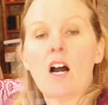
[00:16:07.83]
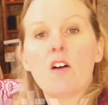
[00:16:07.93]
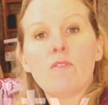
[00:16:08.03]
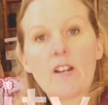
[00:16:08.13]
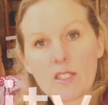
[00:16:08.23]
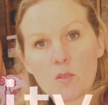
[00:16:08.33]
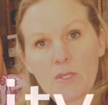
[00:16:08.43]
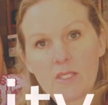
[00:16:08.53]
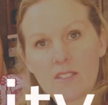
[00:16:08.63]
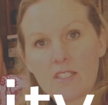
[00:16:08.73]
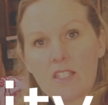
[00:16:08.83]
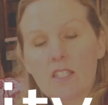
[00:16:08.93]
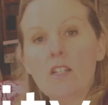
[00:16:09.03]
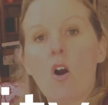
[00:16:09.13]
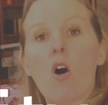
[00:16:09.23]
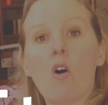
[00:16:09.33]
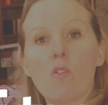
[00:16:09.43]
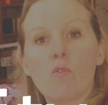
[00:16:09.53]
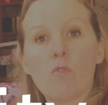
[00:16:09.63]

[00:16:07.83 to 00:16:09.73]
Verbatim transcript: availability of